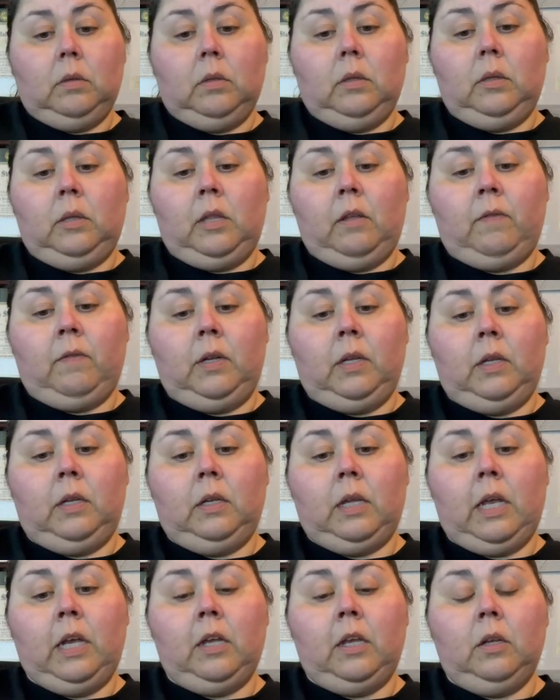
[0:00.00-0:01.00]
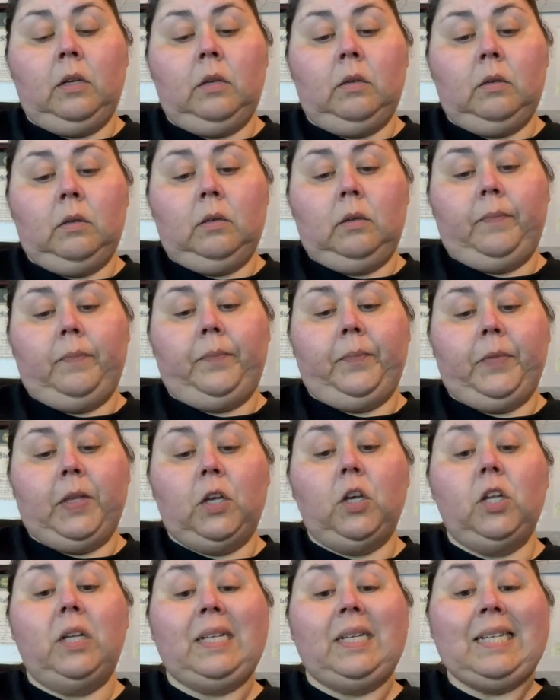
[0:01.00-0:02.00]
I'm loving it. I couldn't, I
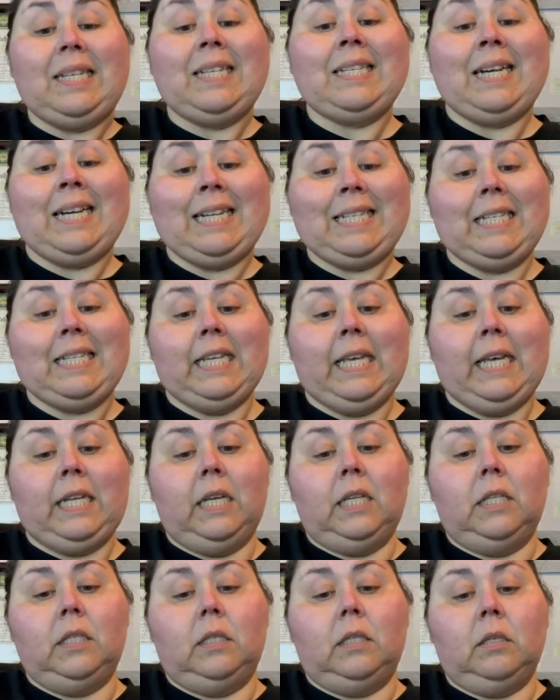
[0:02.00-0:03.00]
couldn't not get it.